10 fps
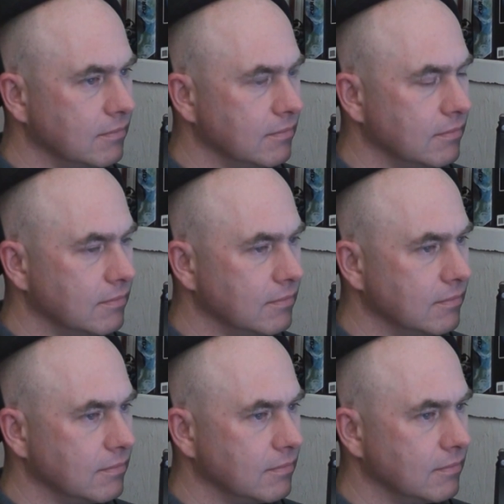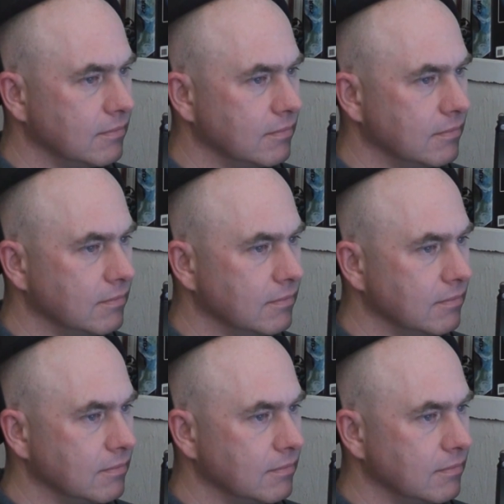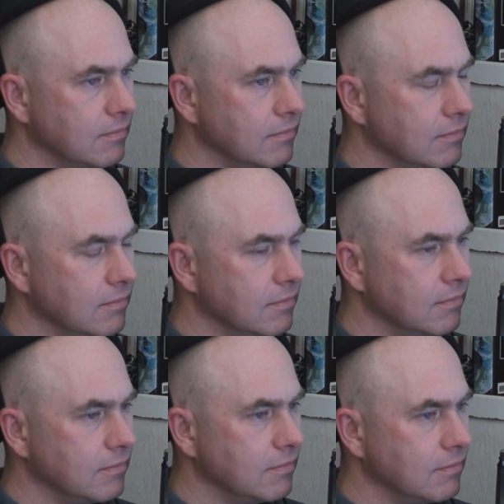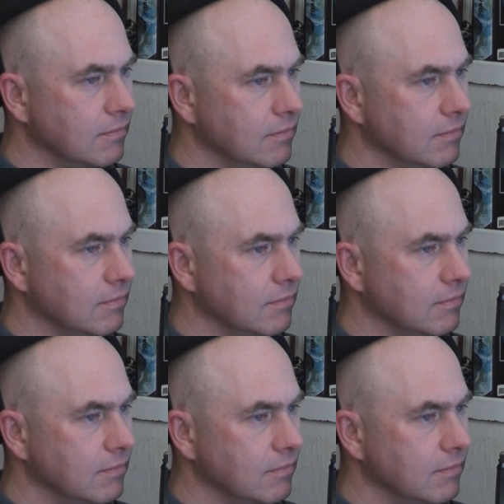This person isn't speaking.